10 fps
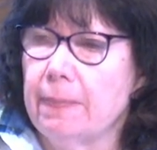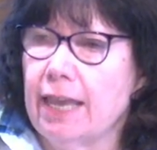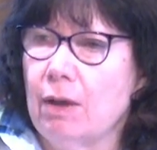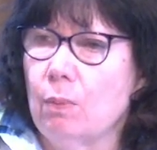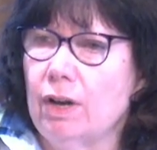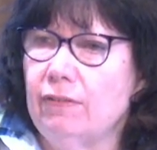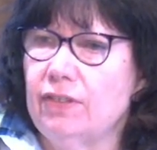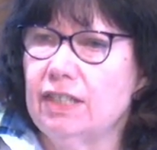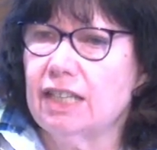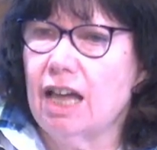What if
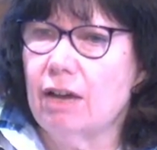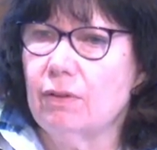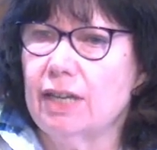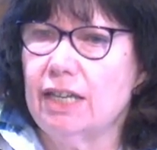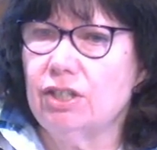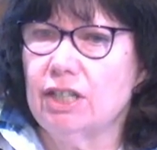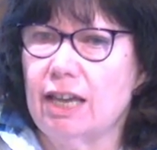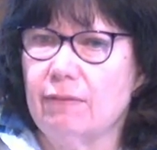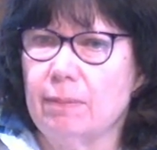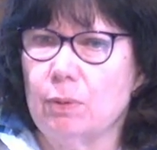this congregation
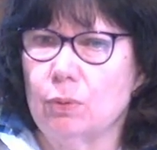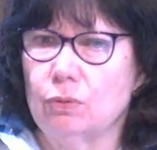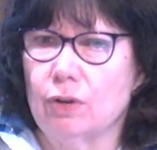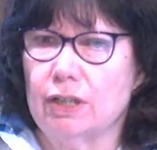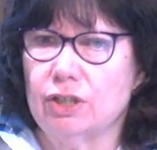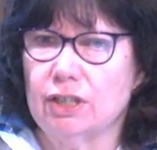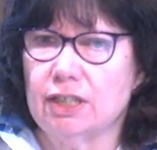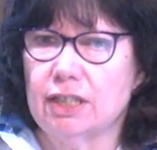gave up old grudges?